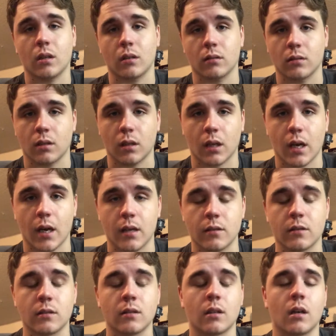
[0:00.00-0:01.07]
all those other
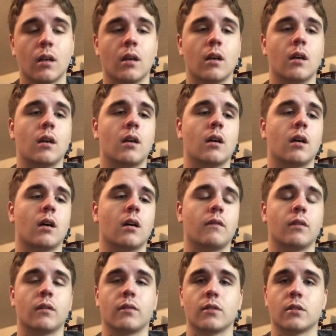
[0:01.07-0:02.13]
guys for
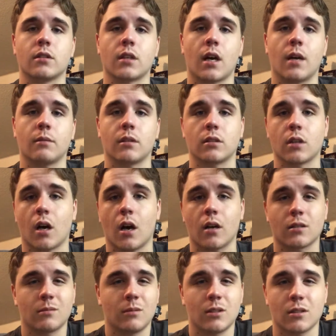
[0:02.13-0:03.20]
the first time, to talk,
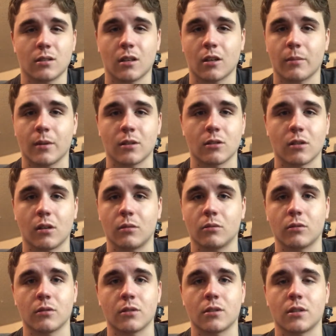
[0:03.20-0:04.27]
simply just talk about Star
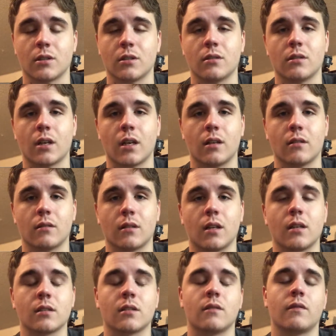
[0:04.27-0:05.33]
Wars and
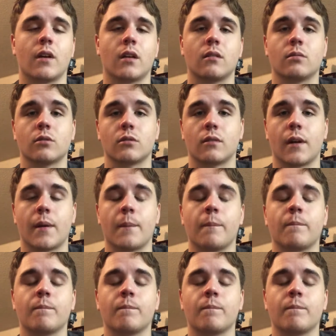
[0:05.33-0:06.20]
things in fandom. It was great.